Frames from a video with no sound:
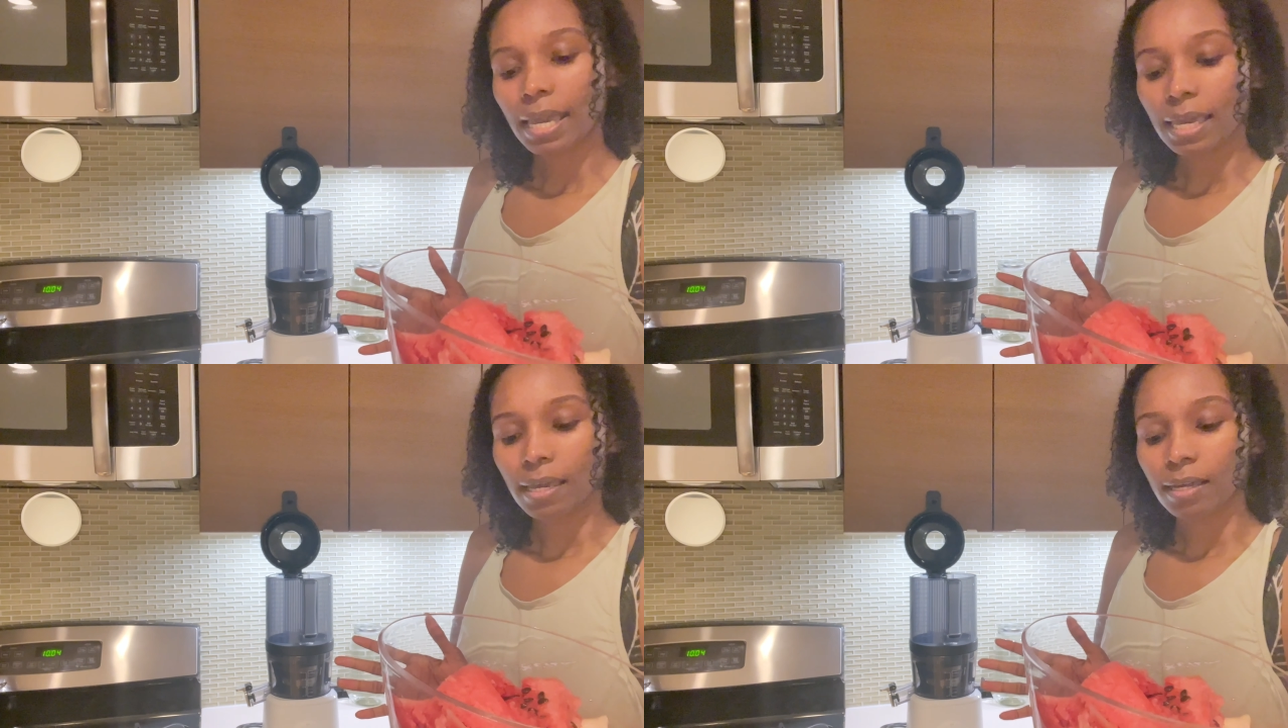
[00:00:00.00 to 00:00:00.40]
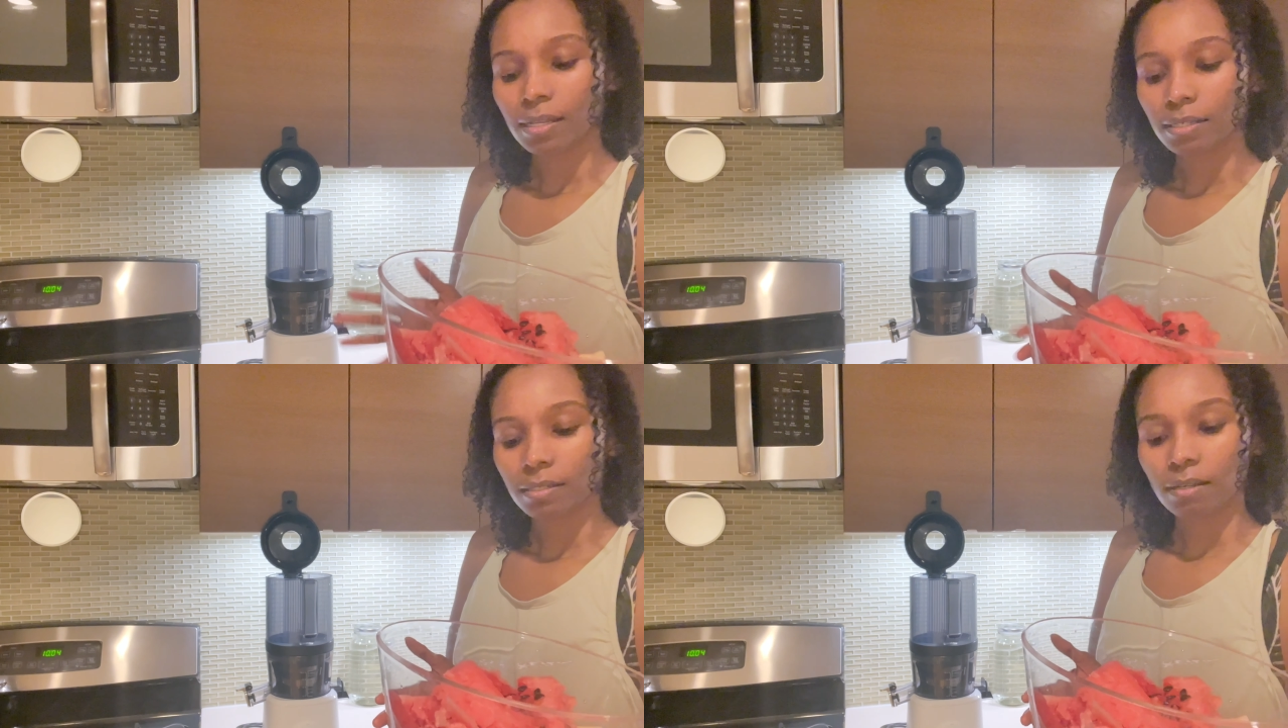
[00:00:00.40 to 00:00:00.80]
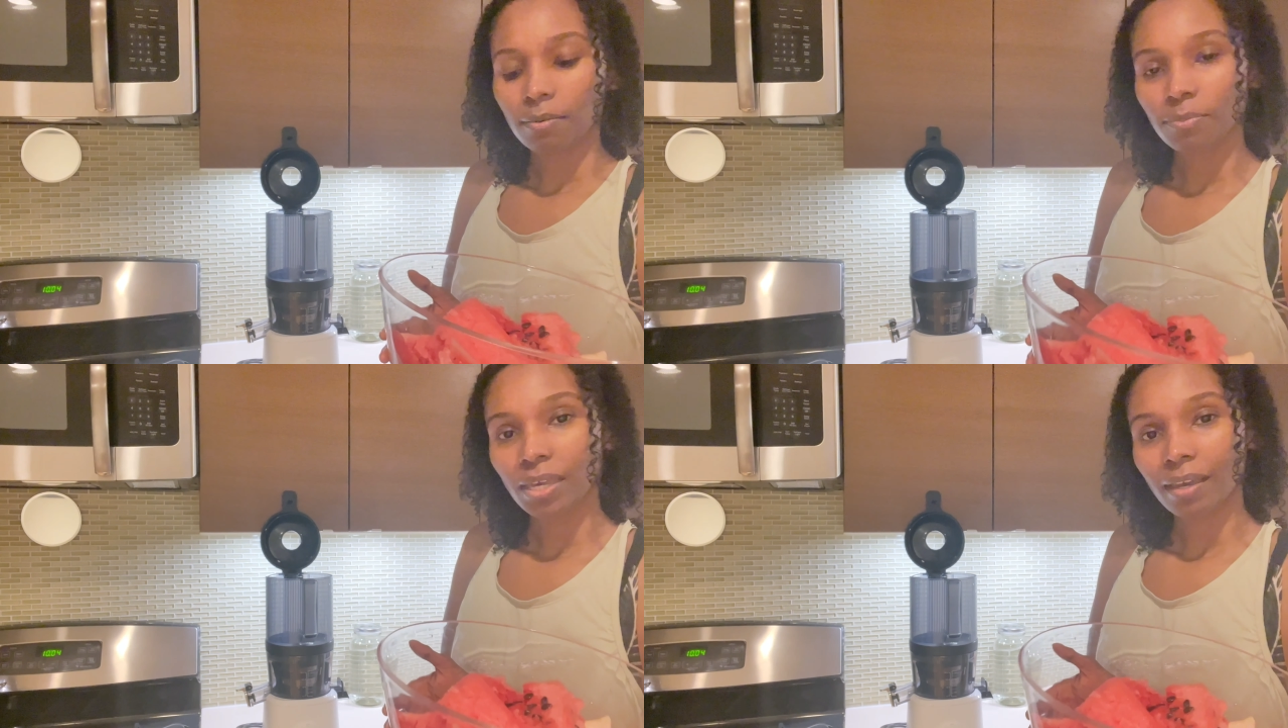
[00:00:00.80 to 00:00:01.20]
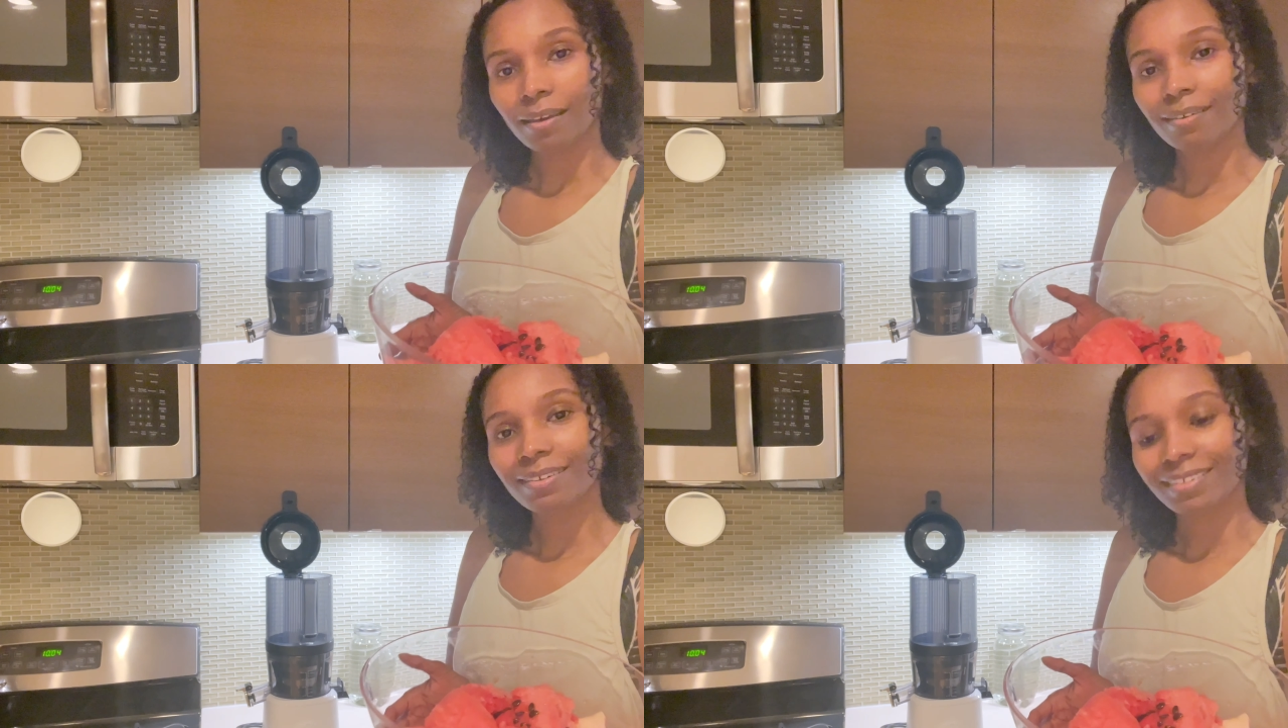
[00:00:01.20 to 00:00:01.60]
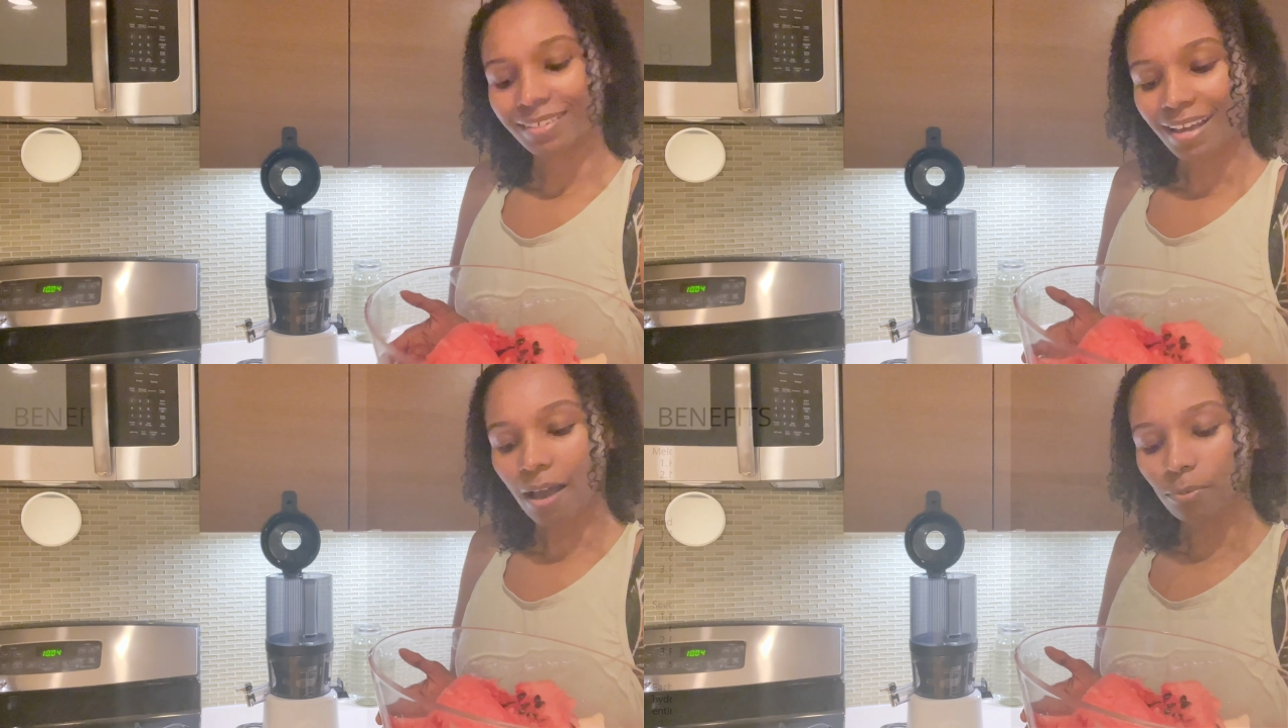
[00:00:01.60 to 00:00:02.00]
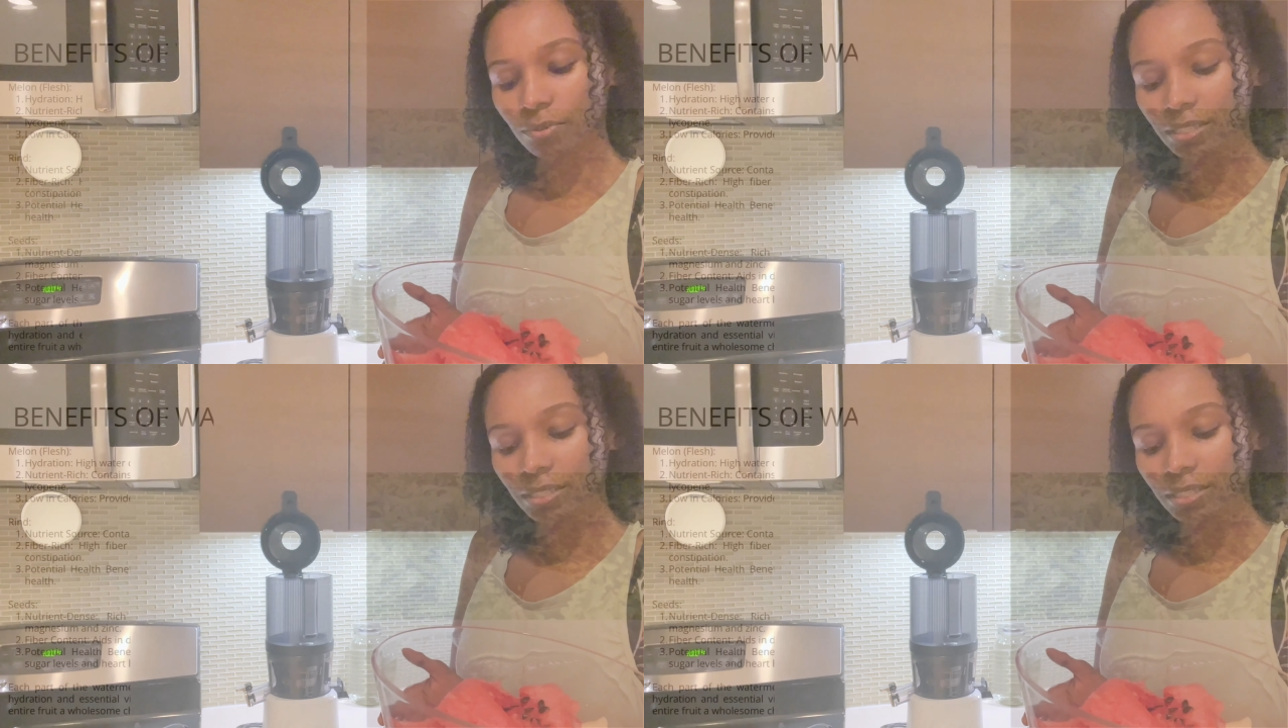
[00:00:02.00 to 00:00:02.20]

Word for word: And yeah, I will